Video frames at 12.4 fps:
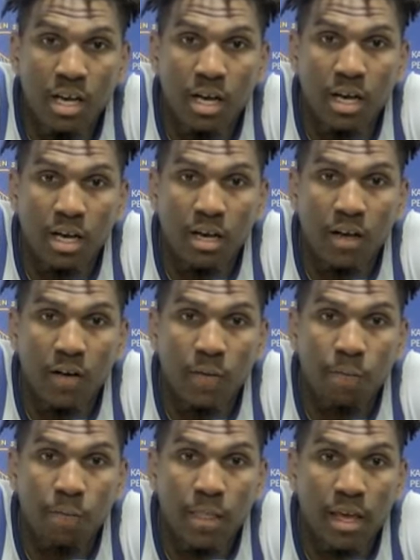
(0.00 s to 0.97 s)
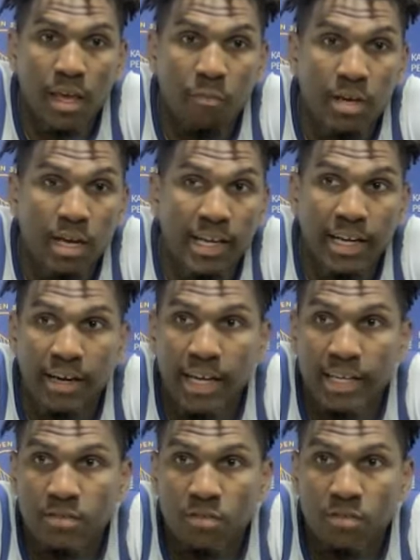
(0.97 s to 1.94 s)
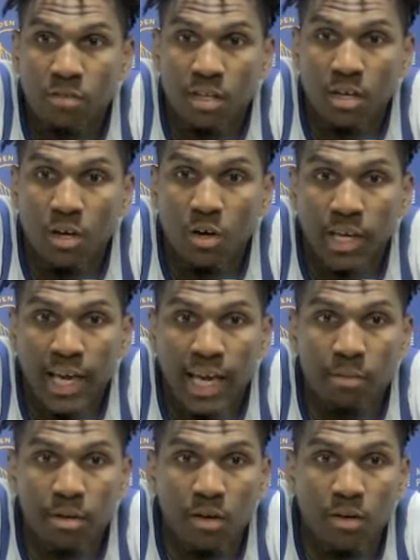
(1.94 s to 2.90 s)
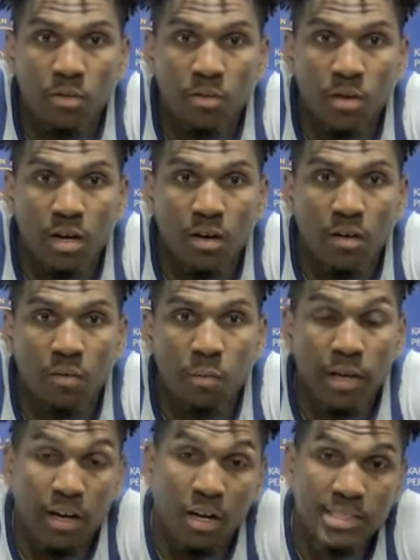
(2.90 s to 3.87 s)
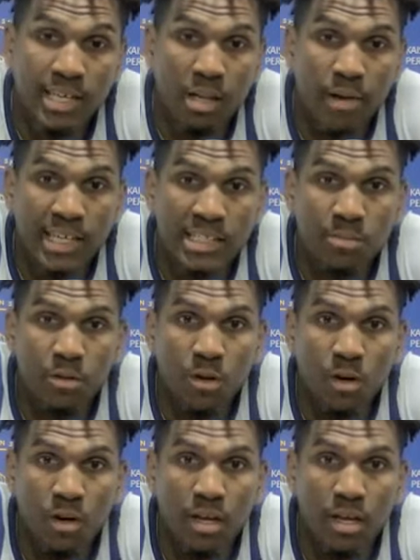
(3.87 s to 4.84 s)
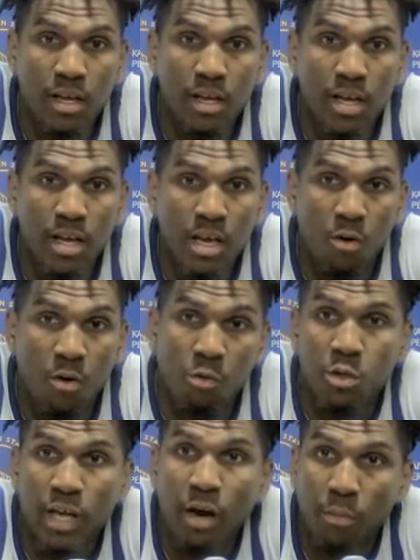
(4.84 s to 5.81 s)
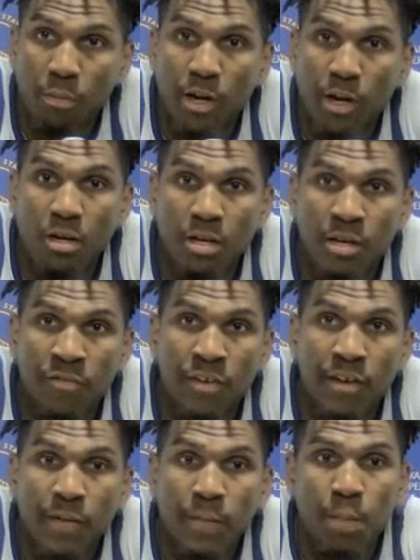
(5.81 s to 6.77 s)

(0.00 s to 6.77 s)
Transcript: Uh, and we kind of carried that throughout the whole game. You know, uh, we played our style of basketball, and when we do that, we're pretty hard to defend.